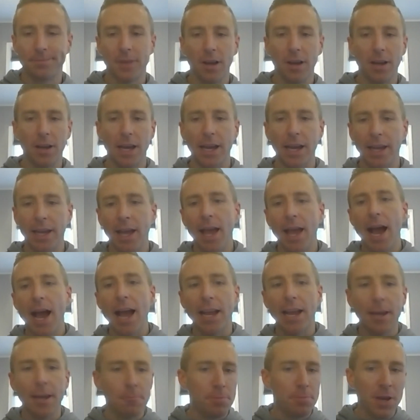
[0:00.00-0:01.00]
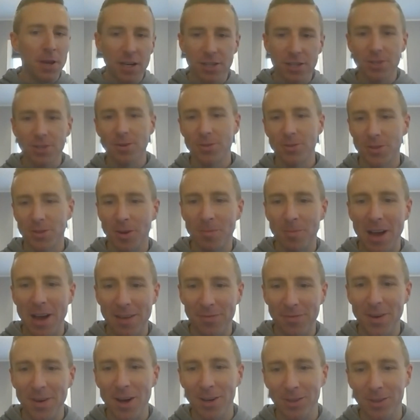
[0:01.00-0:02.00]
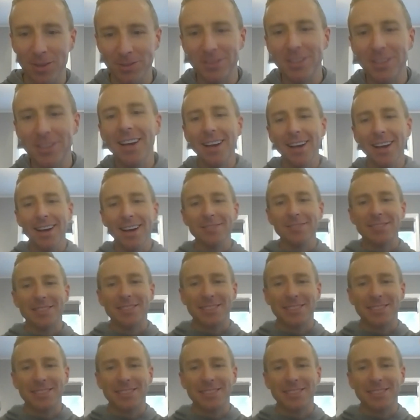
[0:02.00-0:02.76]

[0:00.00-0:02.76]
Okay. I get pictures on my phone of